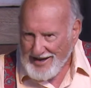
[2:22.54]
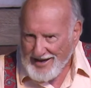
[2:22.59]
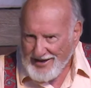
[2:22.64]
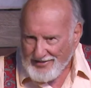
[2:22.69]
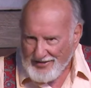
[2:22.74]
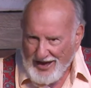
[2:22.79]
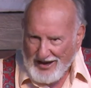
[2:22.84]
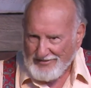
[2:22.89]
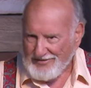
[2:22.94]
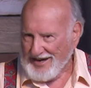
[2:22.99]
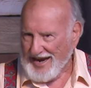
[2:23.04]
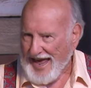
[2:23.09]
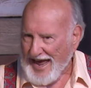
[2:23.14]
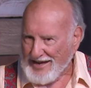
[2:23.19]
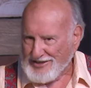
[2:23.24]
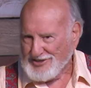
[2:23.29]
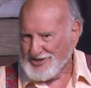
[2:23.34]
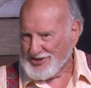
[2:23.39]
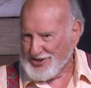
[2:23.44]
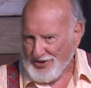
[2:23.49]
that
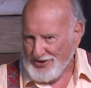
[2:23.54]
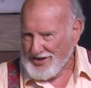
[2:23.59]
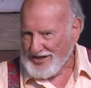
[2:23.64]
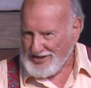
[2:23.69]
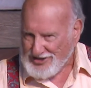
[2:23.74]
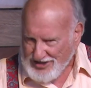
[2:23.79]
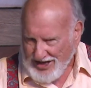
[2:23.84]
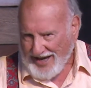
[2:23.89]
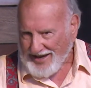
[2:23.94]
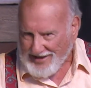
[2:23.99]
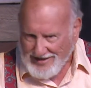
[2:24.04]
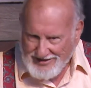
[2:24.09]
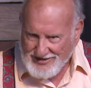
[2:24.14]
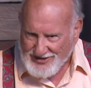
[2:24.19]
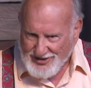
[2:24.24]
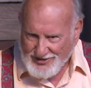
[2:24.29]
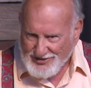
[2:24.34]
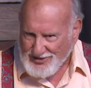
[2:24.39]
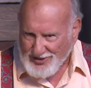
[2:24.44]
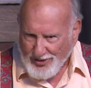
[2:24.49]
last 30
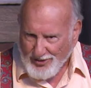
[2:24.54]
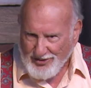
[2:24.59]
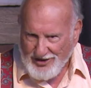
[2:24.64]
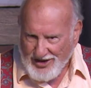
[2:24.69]
seconds or so,